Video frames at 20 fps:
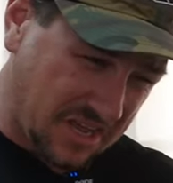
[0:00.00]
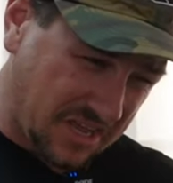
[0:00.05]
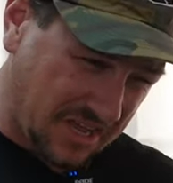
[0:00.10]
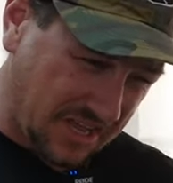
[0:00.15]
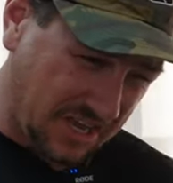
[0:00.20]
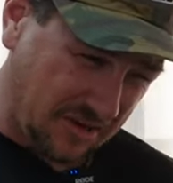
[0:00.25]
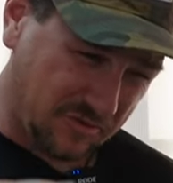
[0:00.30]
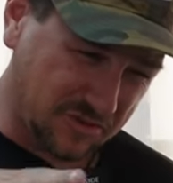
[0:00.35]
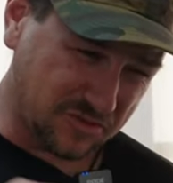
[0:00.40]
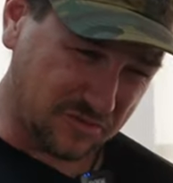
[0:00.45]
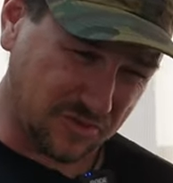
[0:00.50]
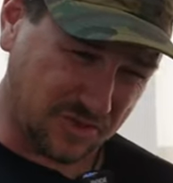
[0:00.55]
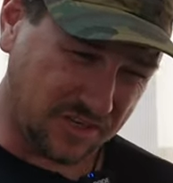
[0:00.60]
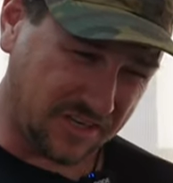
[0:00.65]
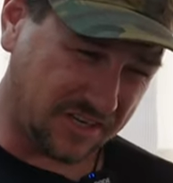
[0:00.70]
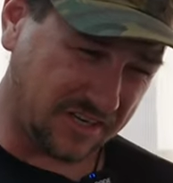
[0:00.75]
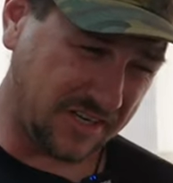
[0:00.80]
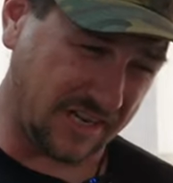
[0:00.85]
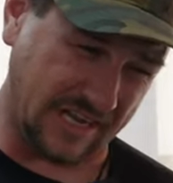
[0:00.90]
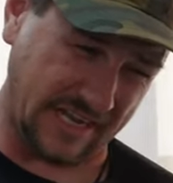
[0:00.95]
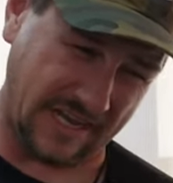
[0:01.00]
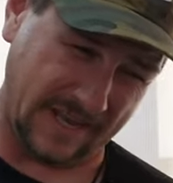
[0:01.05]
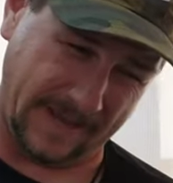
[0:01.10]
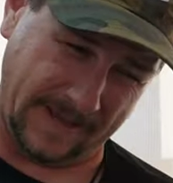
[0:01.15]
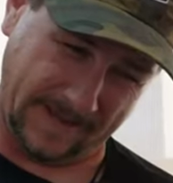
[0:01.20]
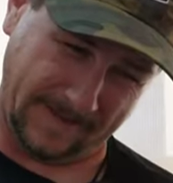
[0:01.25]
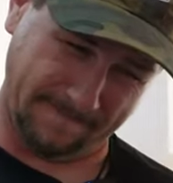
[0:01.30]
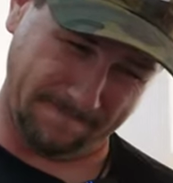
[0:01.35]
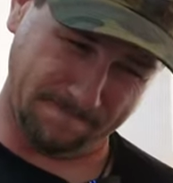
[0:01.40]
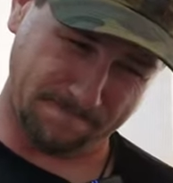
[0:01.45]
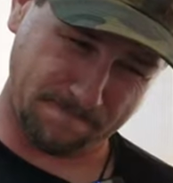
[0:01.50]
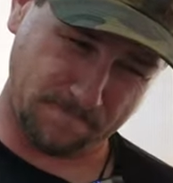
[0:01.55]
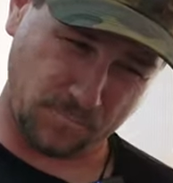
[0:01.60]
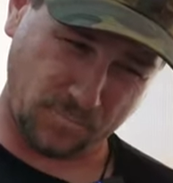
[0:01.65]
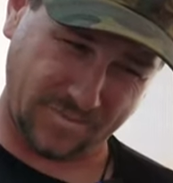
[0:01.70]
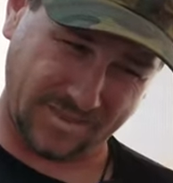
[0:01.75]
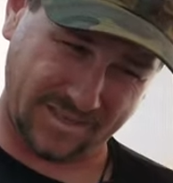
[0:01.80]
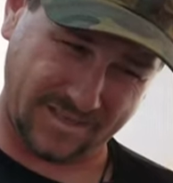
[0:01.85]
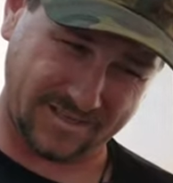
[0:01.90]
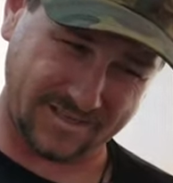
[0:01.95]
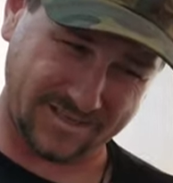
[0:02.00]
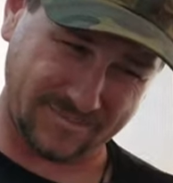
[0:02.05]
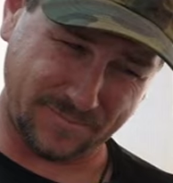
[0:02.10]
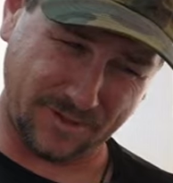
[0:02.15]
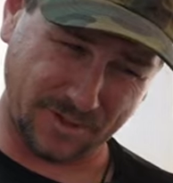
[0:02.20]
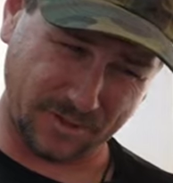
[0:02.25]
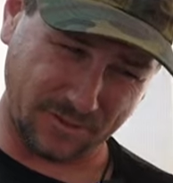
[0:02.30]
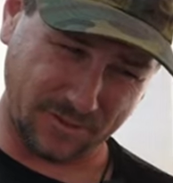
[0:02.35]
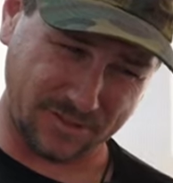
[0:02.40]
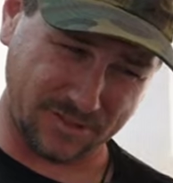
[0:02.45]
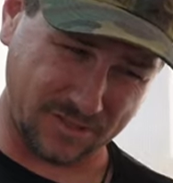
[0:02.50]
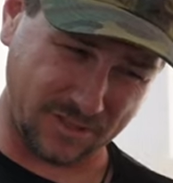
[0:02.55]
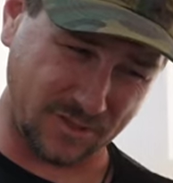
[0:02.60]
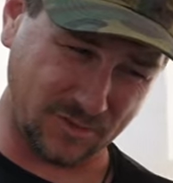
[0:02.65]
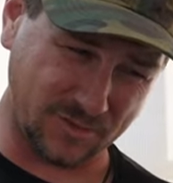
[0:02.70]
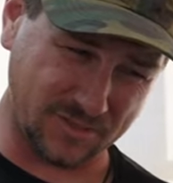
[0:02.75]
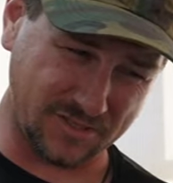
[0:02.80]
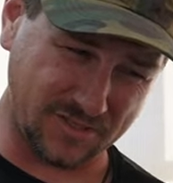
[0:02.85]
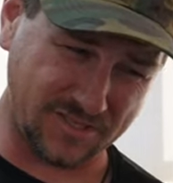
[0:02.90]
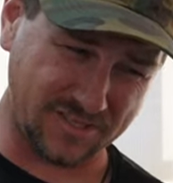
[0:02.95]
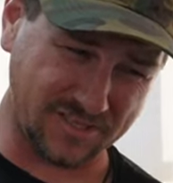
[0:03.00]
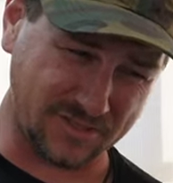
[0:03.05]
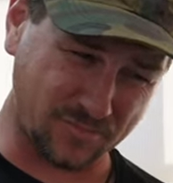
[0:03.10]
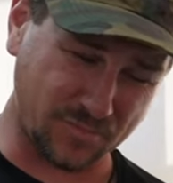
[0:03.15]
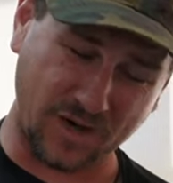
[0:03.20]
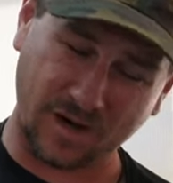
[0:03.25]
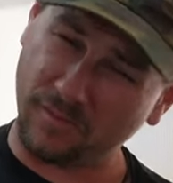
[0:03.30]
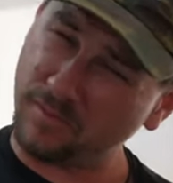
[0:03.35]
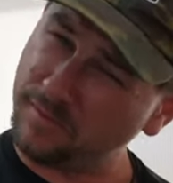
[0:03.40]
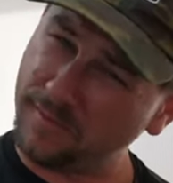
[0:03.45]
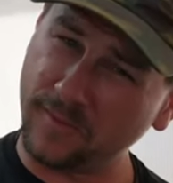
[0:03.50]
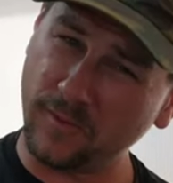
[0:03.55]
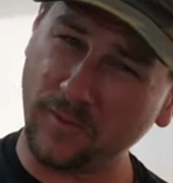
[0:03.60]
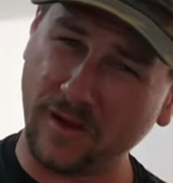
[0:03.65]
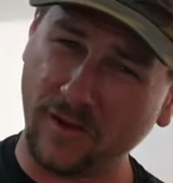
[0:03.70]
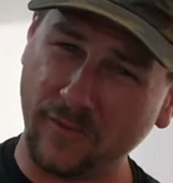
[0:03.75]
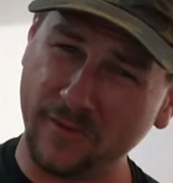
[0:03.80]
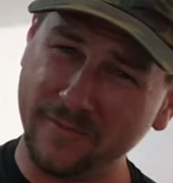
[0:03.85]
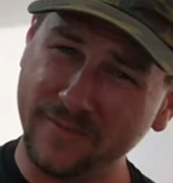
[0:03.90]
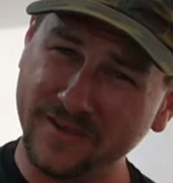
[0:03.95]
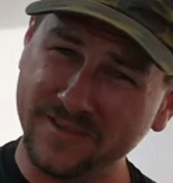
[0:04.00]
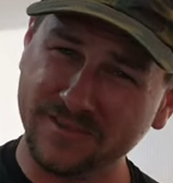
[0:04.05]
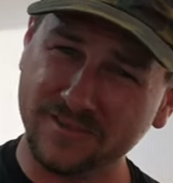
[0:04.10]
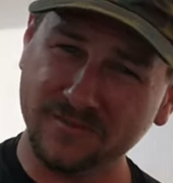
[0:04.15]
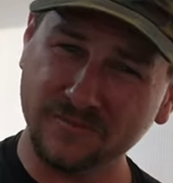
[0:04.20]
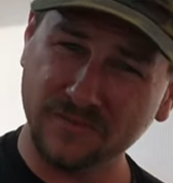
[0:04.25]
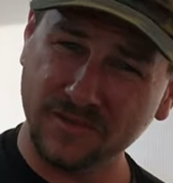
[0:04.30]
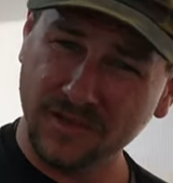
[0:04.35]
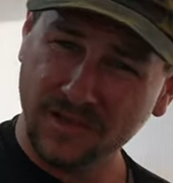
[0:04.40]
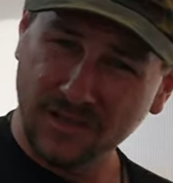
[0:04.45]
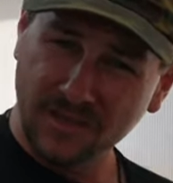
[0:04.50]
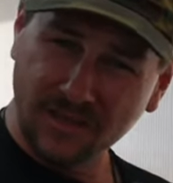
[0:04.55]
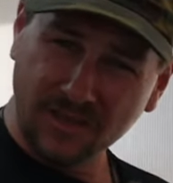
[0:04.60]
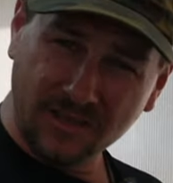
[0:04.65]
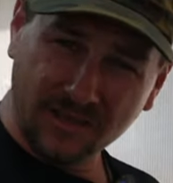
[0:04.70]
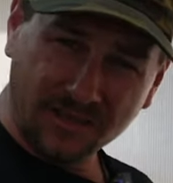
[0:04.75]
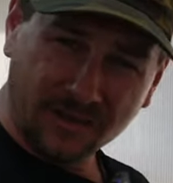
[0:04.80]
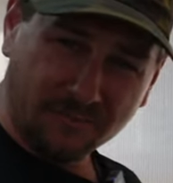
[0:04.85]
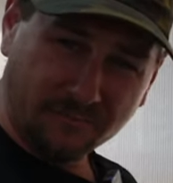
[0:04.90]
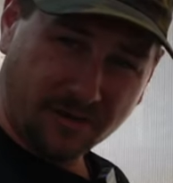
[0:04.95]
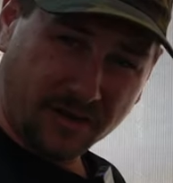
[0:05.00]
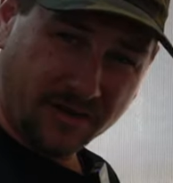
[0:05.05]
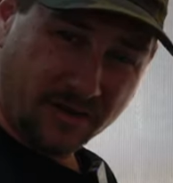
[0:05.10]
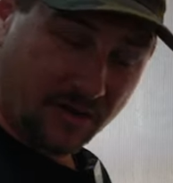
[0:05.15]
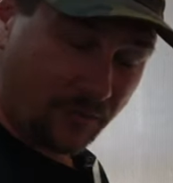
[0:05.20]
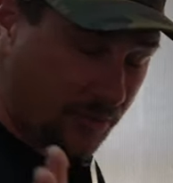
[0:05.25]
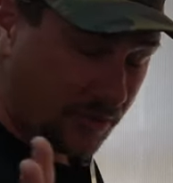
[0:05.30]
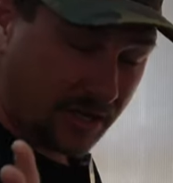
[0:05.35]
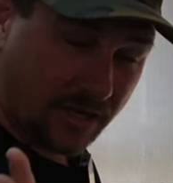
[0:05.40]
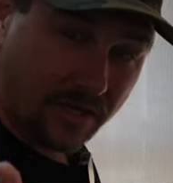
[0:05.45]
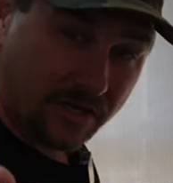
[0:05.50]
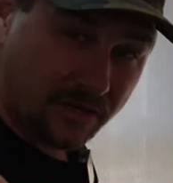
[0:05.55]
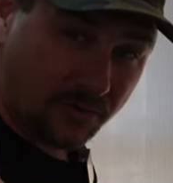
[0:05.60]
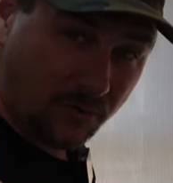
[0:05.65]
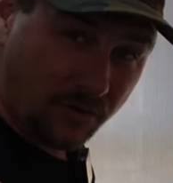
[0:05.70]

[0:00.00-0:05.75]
and he was running and some other excuses is probably why we missed him. But uh, we did get the